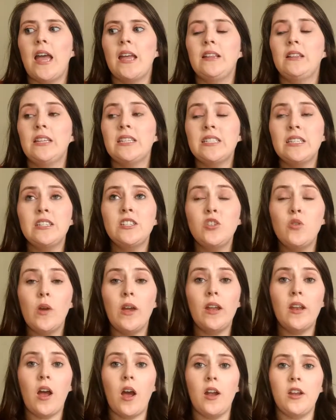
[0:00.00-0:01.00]
I listened
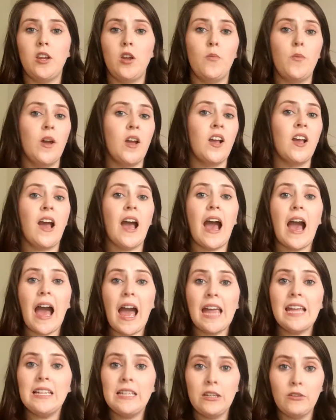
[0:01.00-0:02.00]
to it in audiobook,
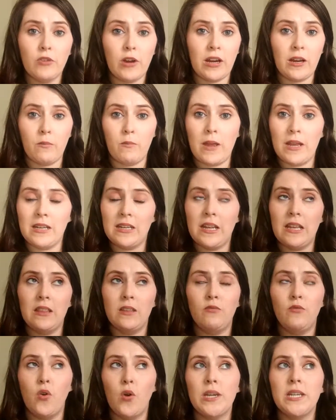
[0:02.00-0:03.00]
highly recommend
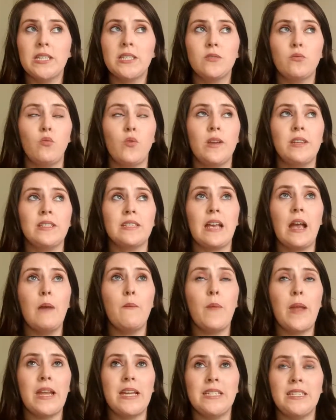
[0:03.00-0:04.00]
it. The voice was
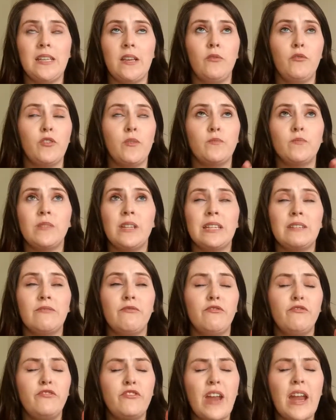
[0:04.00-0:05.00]
amazing from
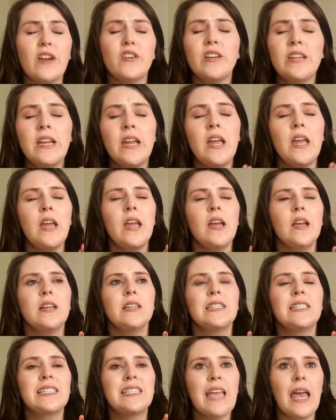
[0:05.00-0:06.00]
the very
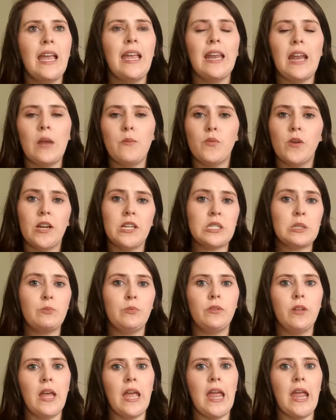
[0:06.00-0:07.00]
second I
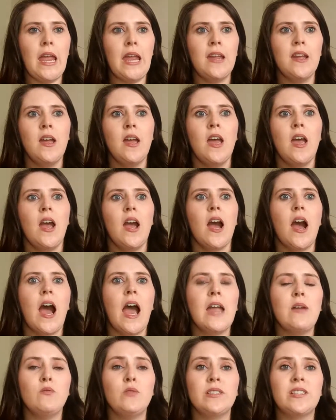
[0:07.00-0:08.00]
press play,
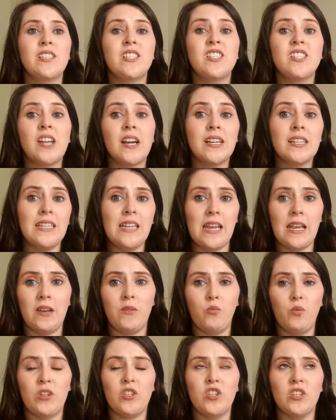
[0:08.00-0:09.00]
I was sucked
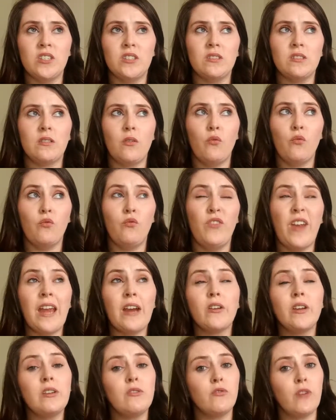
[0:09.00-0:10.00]
in, which is
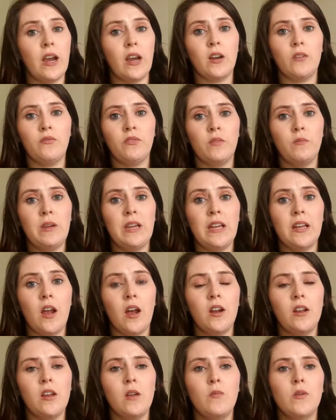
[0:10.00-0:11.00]
very rare for me in
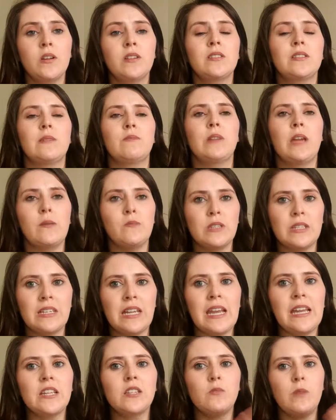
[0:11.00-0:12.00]
audiobooks. Sometimes
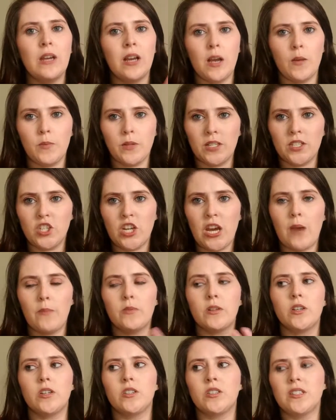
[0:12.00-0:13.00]
it takes me a couple of
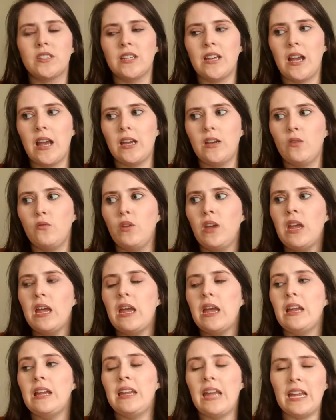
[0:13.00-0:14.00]
chapters to kind of
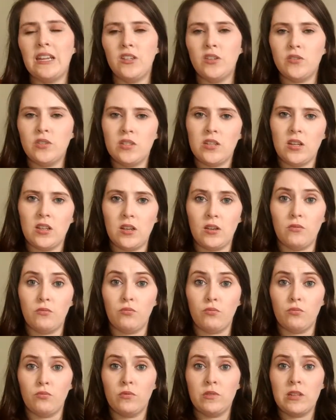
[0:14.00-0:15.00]
get used to
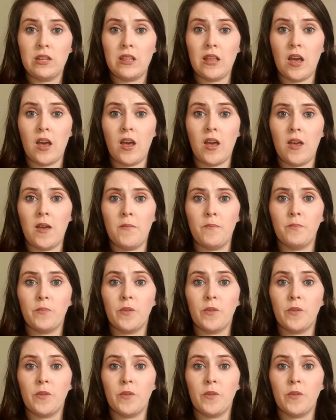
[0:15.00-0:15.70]
the to the